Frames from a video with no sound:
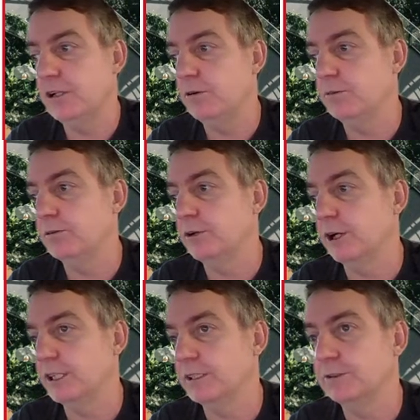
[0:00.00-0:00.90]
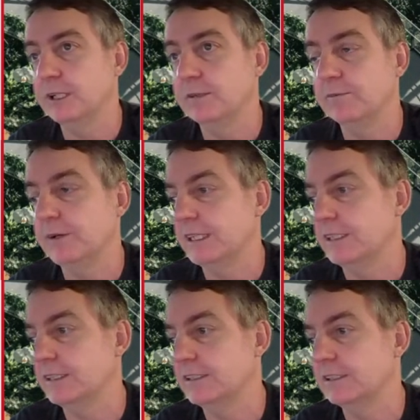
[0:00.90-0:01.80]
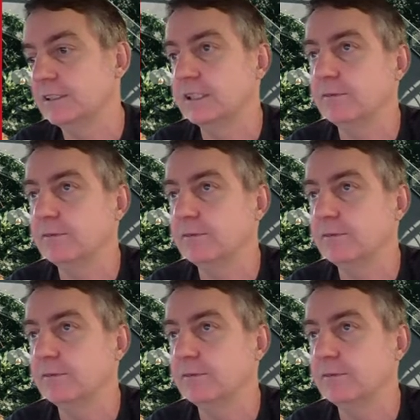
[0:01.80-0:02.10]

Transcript: what we've got is trend-based